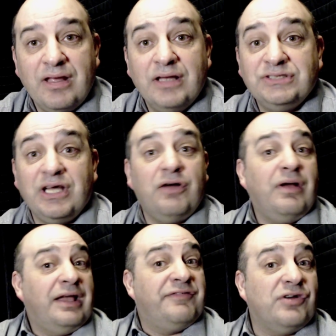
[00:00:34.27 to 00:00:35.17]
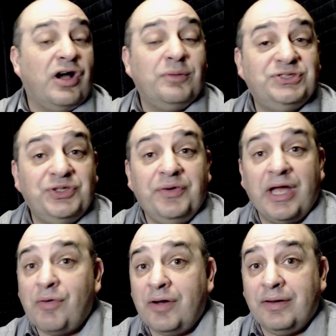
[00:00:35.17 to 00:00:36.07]
So, if you're a home
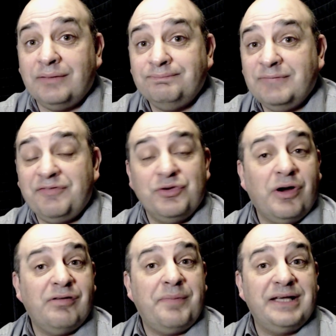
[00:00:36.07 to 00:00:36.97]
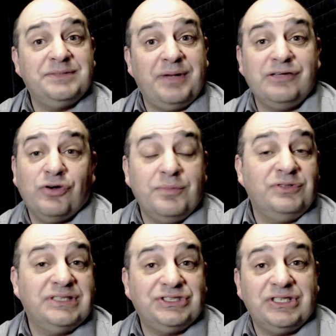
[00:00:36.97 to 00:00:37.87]
studio owner, if you are a bass player or
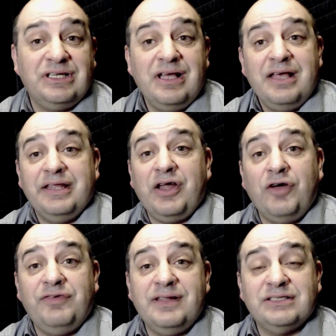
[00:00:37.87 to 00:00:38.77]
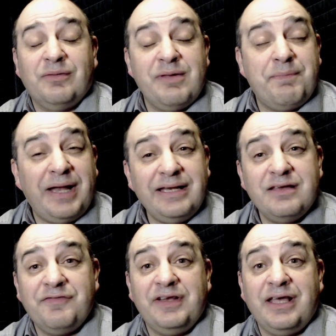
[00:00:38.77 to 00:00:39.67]
musician, then hopefully there's going to be plenty
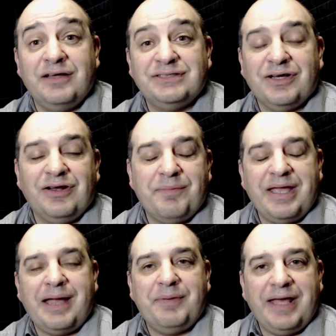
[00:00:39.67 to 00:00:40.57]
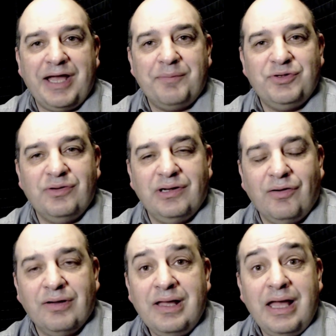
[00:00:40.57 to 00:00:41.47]
of videos that are going to be able to help you
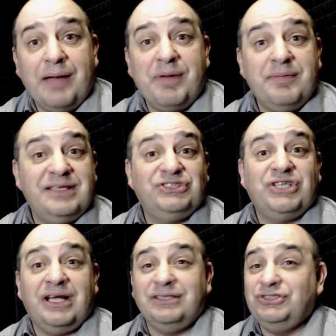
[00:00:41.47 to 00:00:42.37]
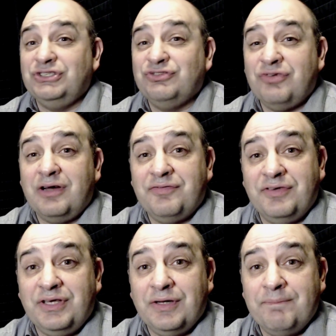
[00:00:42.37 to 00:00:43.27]
along, and maybe this channel is just right for
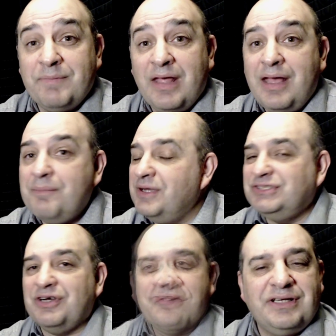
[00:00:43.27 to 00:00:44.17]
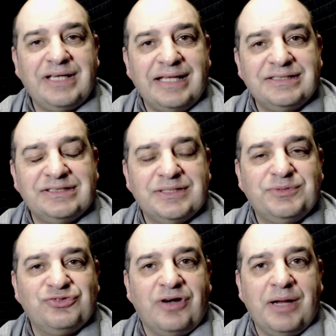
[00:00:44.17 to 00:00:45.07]
you. Please don't forget to
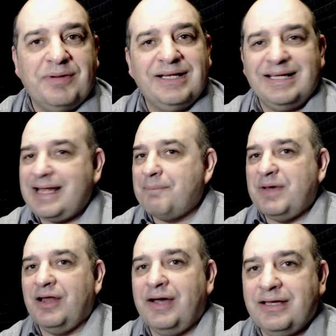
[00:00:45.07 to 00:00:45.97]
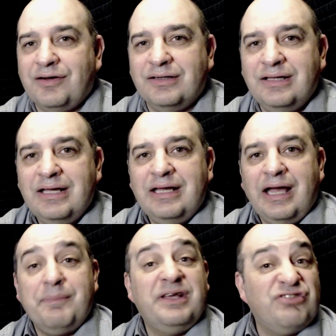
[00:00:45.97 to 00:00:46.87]
subscribe and click that bell icon,
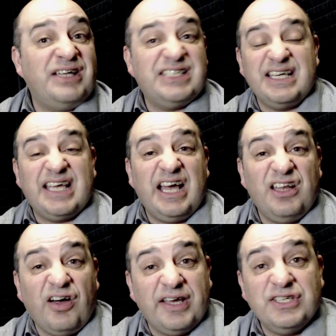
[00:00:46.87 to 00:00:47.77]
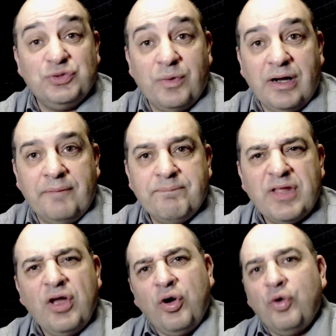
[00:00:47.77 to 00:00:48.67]
and be great to get a like as well.
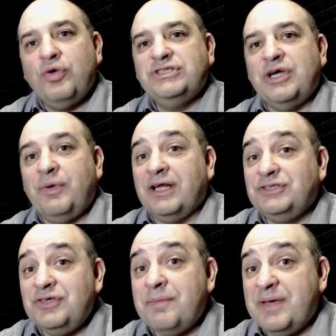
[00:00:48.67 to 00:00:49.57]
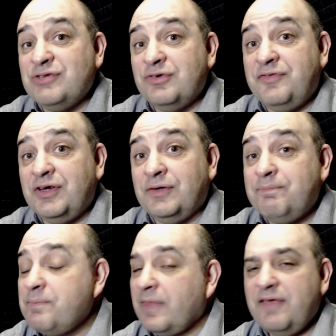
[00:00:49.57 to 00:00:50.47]
Also, when I do the big reveal,
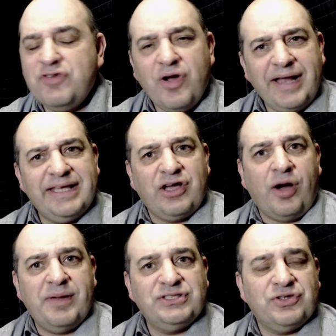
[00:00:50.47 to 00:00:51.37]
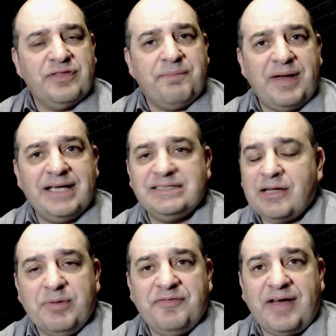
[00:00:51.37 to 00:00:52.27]
if you've got any comments on the bass,
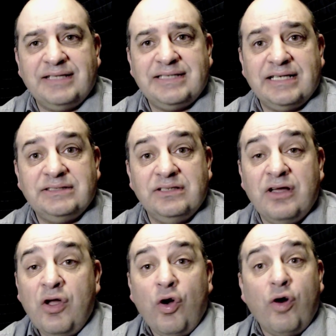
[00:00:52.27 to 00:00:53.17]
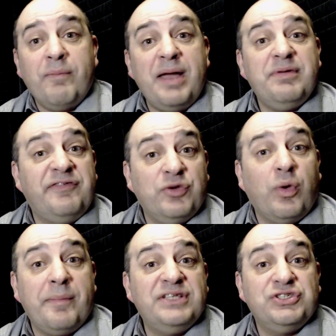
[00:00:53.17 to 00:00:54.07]
that'd be fantastic. Or maybe if you
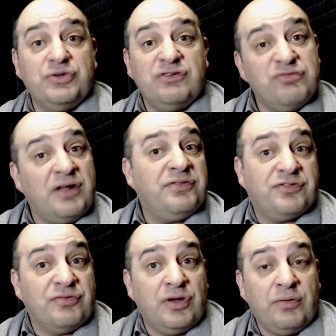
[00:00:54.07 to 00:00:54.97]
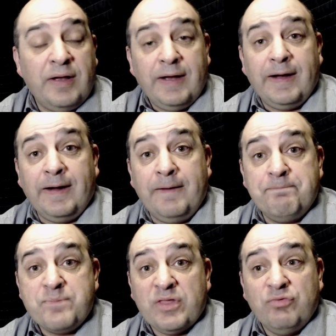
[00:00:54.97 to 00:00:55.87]
want me to do a run through
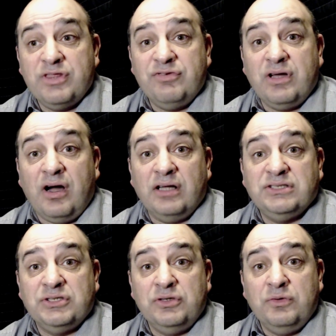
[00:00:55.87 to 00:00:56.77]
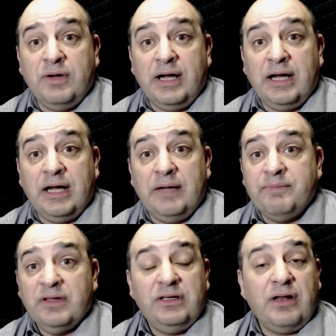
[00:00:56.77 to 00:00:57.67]
with regard to
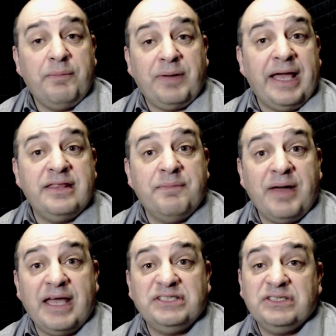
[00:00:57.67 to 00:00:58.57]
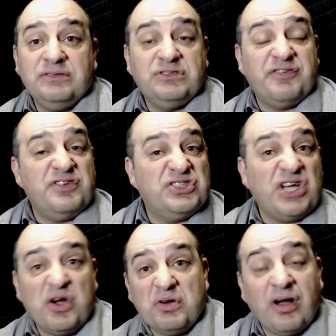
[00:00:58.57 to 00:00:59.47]
playing the bass, different
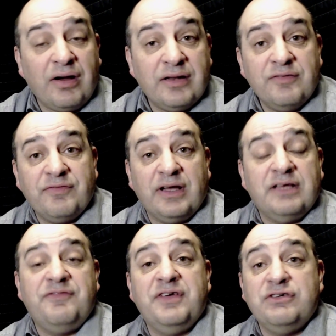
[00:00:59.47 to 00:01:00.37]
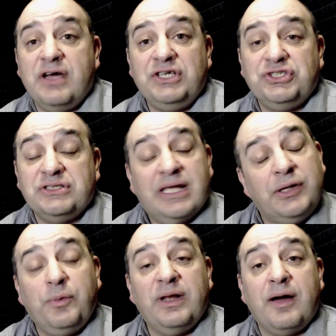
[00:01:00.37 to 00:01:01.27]
tone kind of configurations that
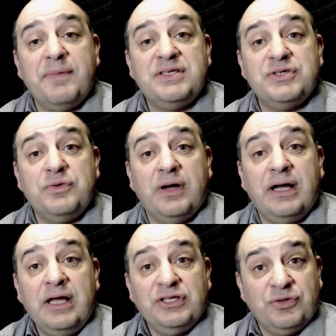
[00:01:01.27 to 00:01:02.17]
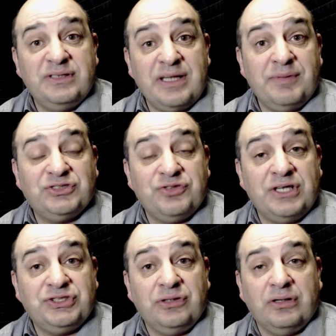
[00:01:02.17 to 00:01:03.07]
you would like me to do a demonstration